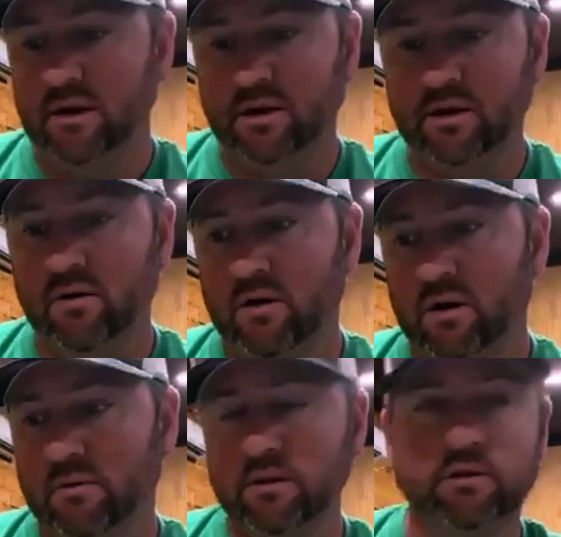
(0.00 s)
you know,
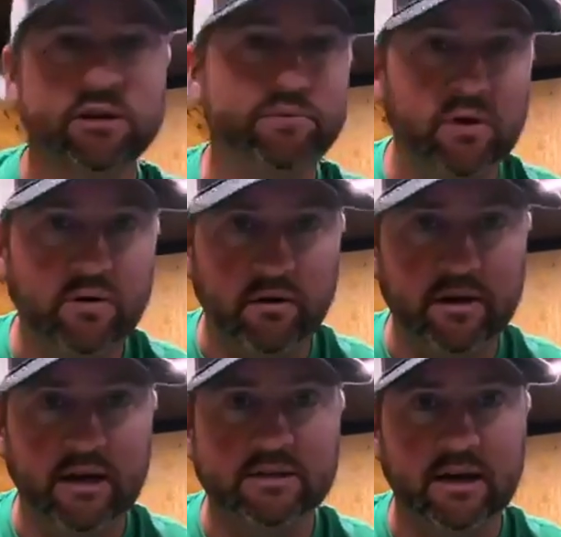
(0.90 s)
a, a little spoon or
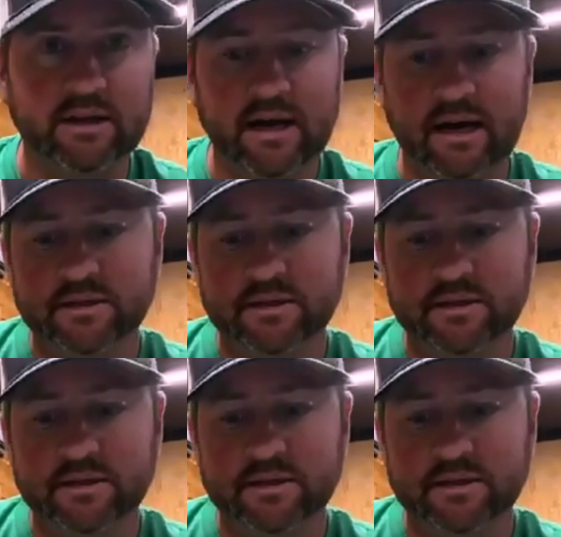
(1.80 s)
things like that.